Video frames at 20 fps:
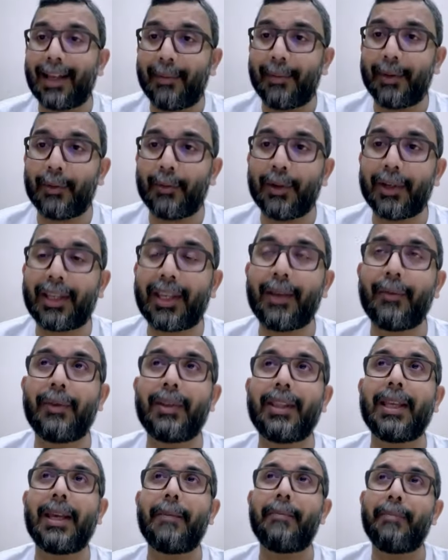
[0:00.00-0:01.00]
I've been working
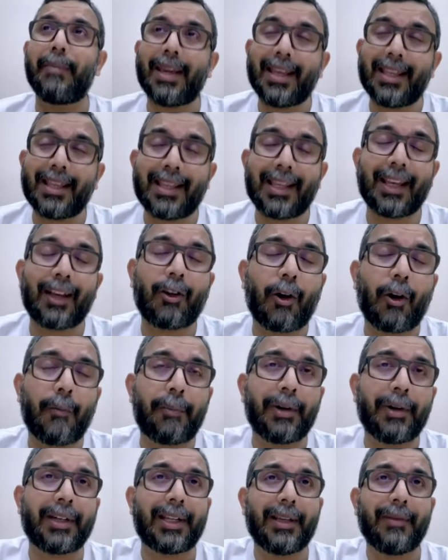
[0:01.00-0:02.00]
with the amazing
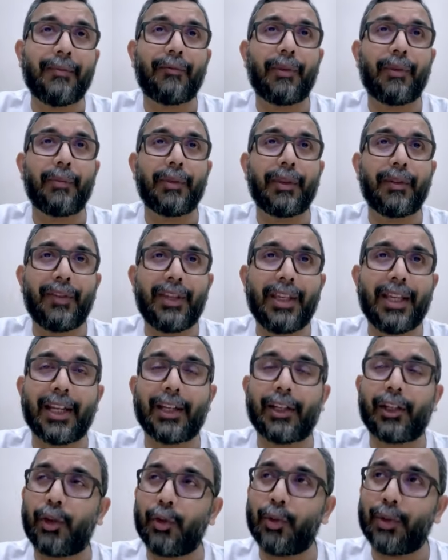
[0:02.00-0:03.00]
corporate team from the V
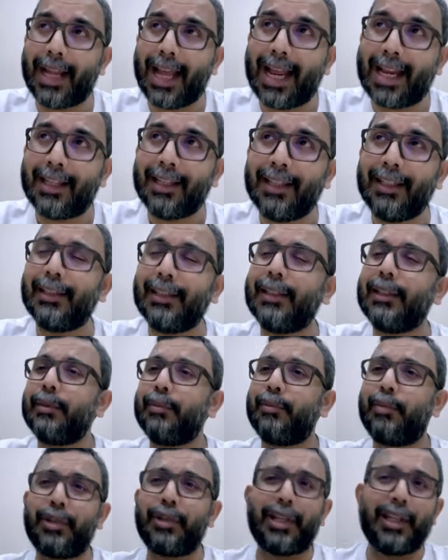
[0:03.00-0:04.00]
and QNet,
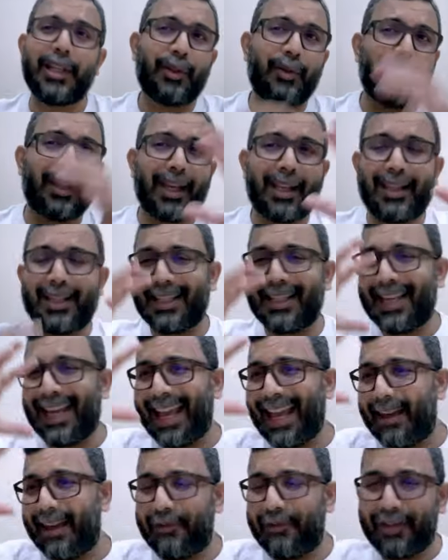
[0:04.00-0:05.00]
putting together
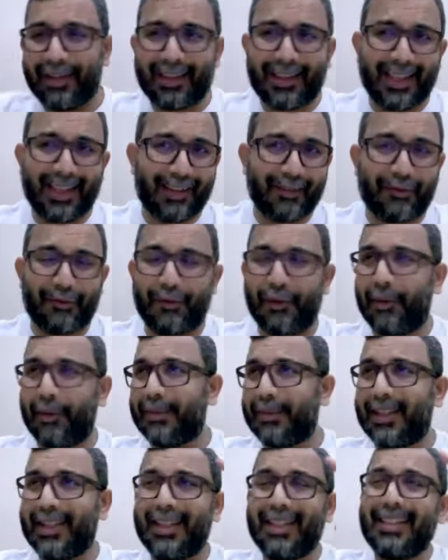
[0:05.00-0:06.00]
everything from
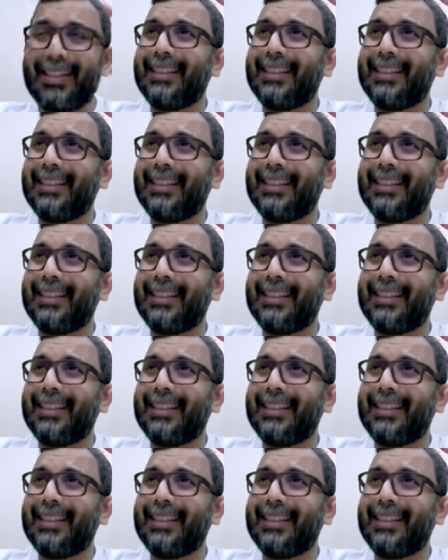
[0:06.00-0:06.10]
the